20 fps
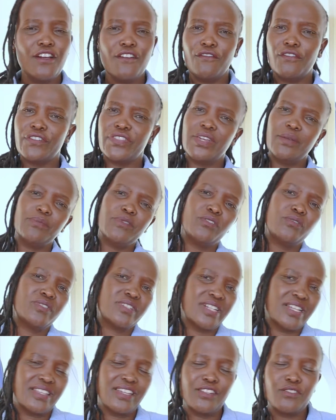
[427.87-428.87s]
for them, they
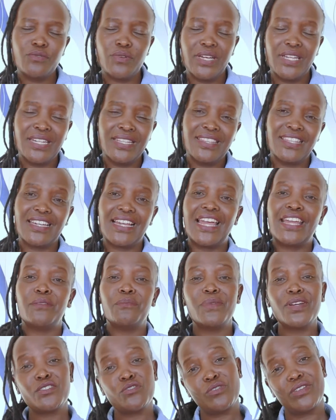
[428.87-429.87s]
would rather do anything
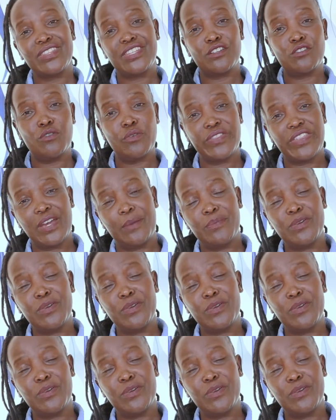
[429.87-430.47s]
and make sure they go there,